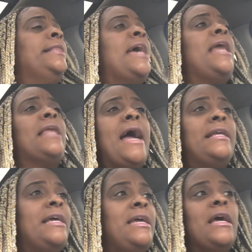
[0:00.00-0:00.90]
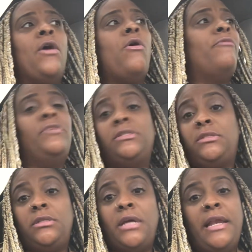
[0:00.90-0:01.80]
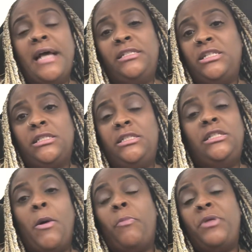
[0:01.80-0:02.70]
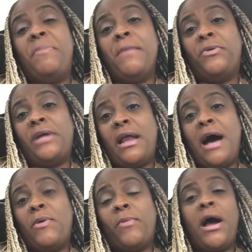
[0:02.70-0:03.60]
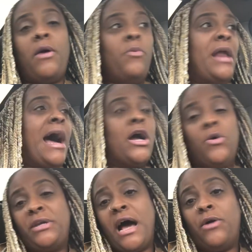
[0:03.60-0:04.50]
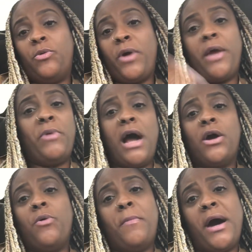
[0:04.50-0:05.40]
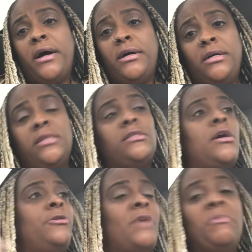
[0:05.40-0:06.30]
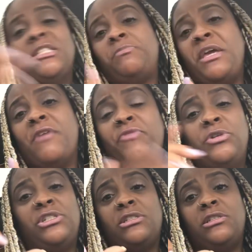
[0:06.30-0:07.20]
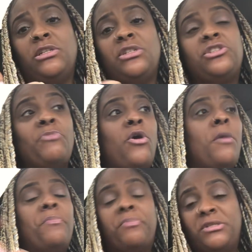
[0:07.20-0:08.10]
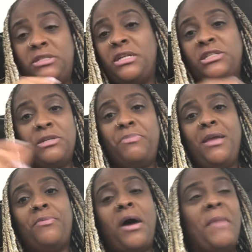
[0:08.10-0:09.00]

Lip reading: They like that he in office, and that's just the people that I'm around when I go down the way, when I go in my hood. So I'm just speaking for just a little small percentage of people.